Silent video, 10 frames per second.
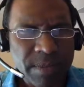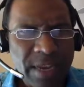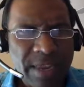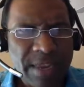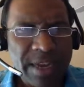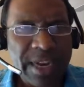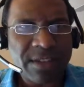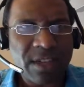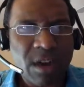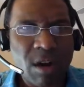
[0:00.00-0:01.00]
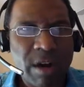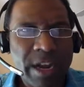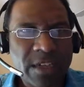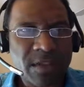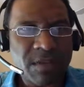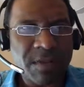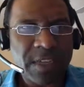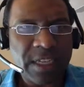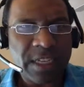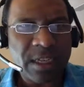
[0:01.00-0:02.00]
and then adds an
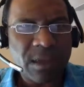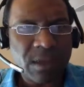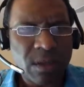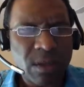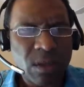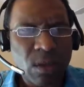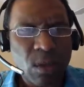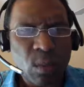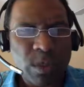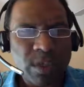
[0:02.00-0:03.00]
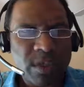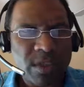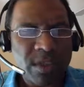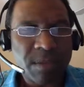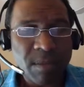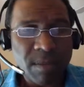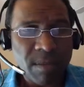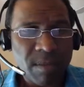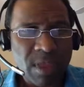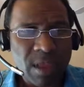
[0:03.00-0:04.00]
RxV, which is
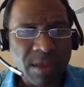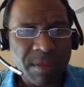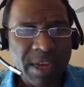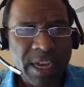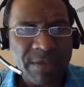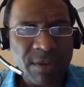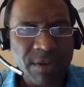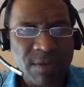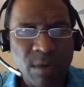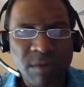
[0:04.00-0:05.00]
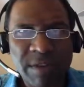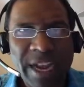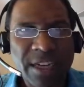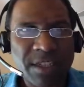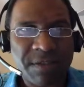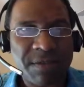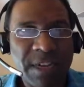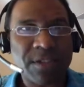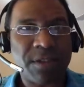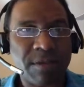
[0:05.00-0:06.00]
the behavior for reactive
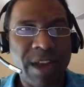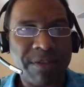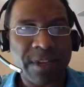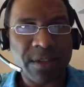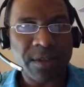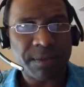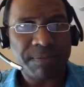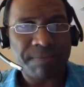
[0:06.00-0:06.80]
vector graphics.